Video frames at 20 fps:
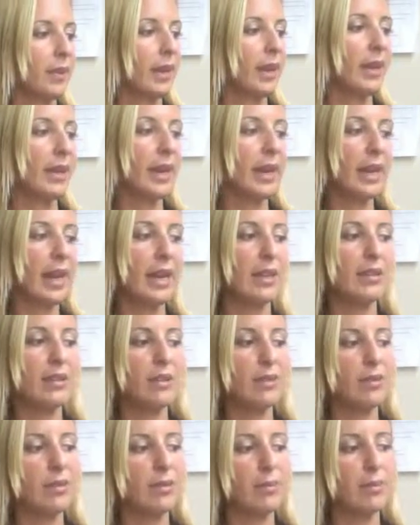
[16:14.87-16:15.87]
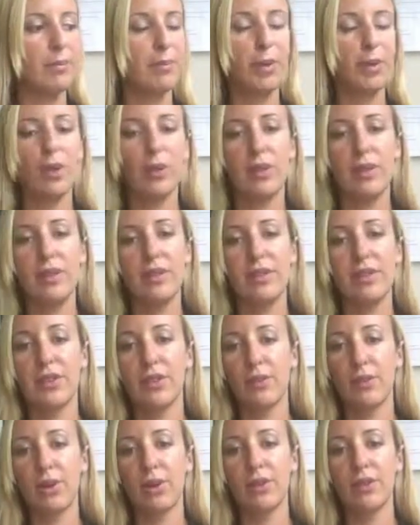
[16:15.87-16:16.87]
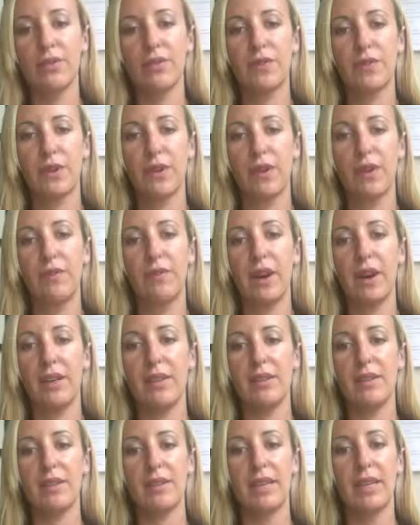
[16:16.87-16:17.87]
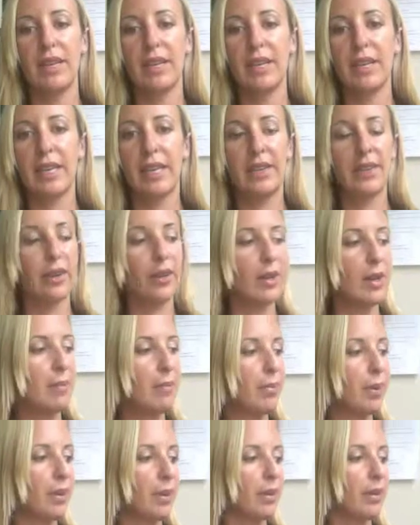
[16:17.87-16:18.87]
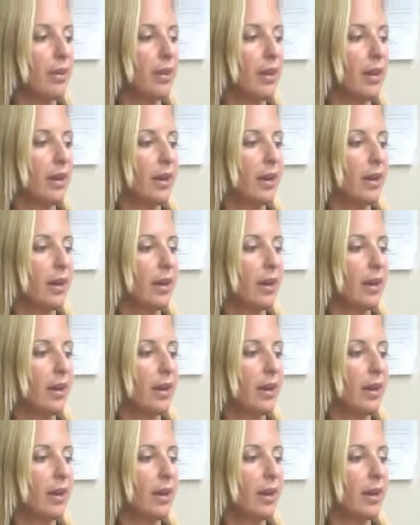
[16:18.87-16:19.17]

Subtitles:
And again, ask those employees and your workers for advice. Get their input.